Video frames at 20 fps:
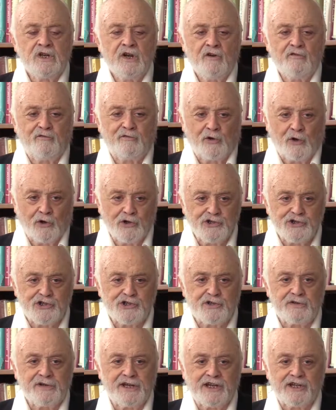
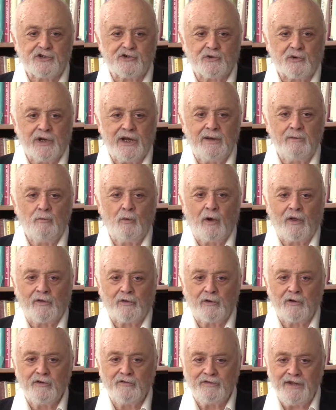First, extreme
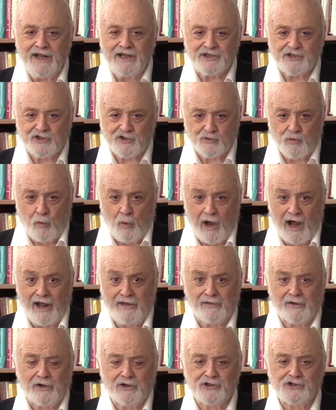weather events,
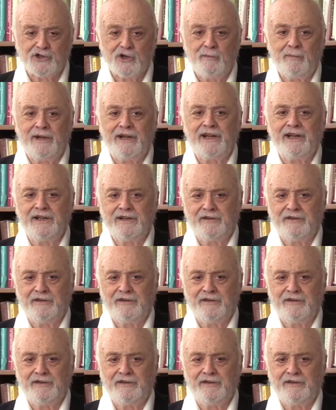why there are so many